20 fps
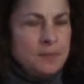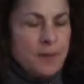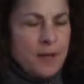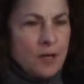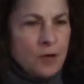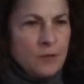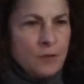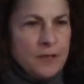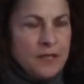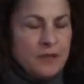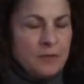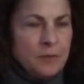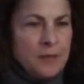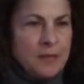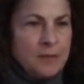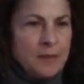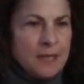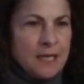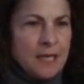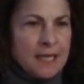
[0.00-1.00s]
bear with
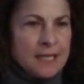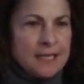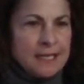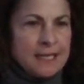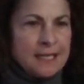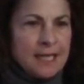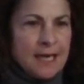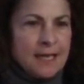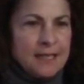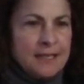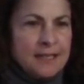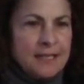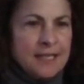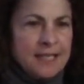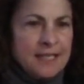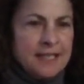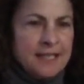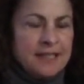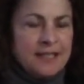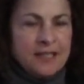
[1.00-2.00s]
me, because
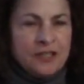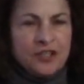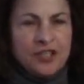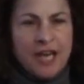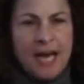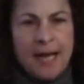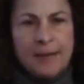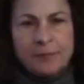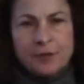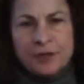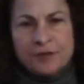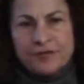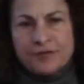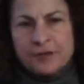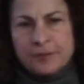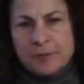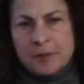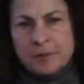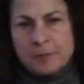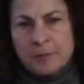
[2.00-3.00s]
this is a chapter
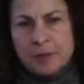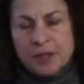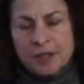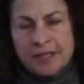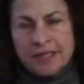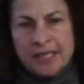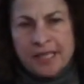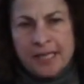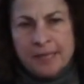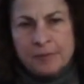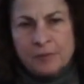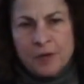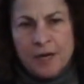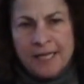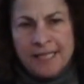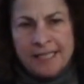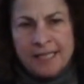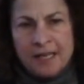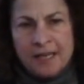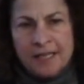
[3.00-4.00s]
from a book that I'm
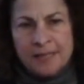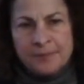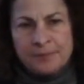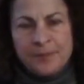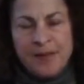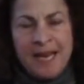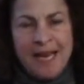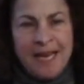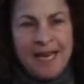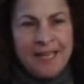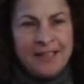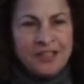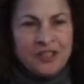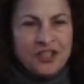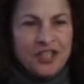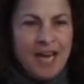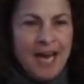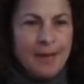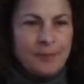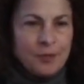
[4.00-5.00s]
writing on, and the
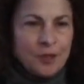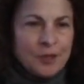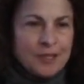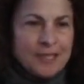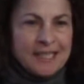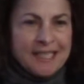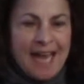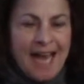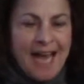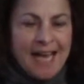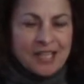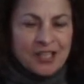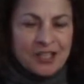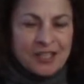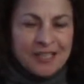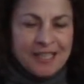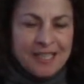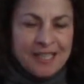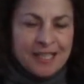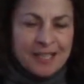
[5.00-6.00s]
chapter is
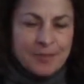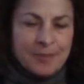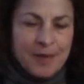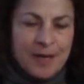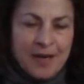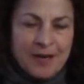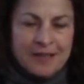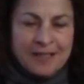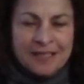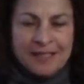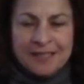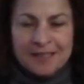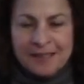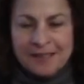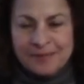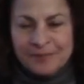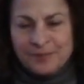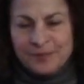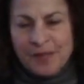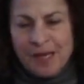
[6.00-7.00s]
actually a
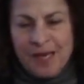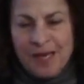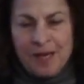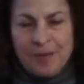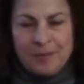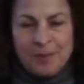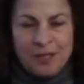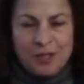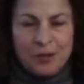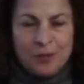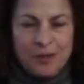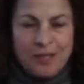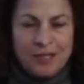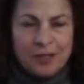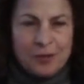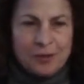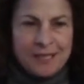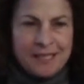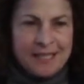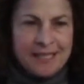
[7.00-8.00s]
comparison between
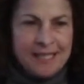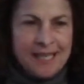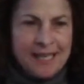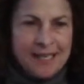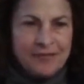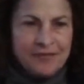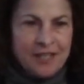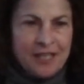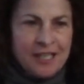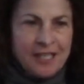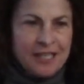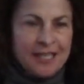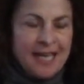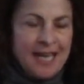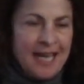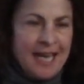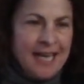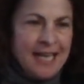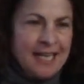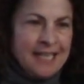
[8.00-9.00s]
Kristeva
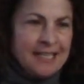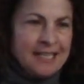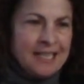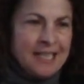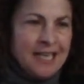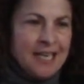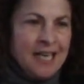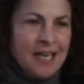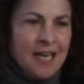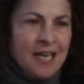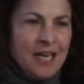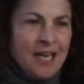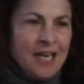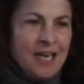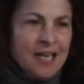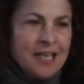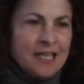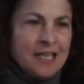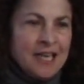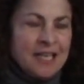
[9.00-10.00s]
and
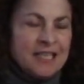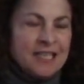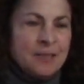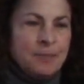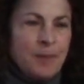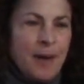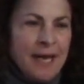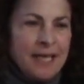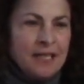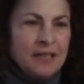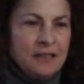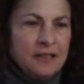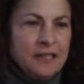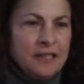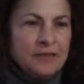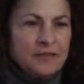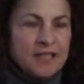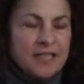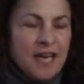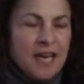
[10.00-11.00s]
a
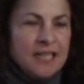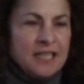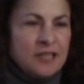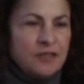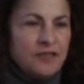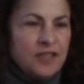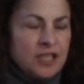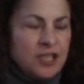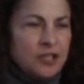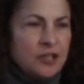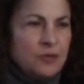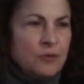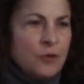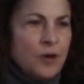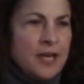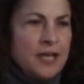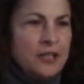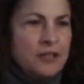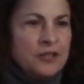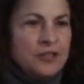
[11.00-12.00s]
speculative science fiction
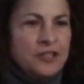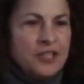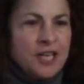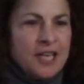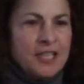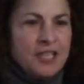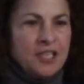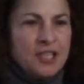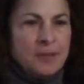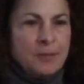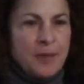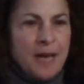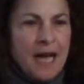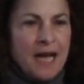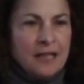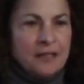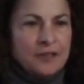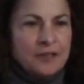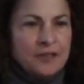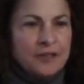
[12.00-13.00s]
writer, J.G.
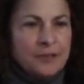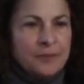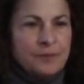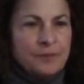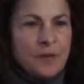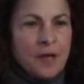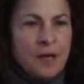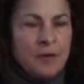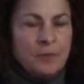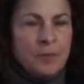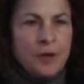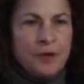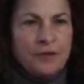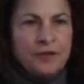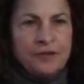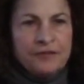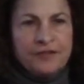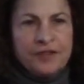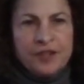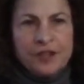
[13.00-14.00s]
Ballard,
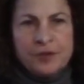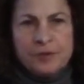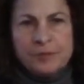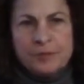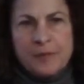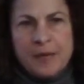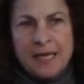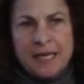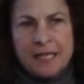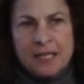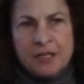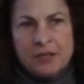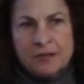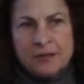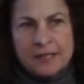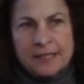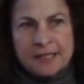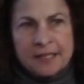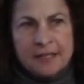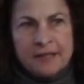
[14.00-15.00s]
both of whom make
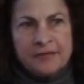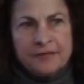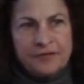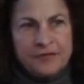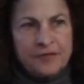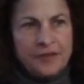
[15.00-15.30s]
use of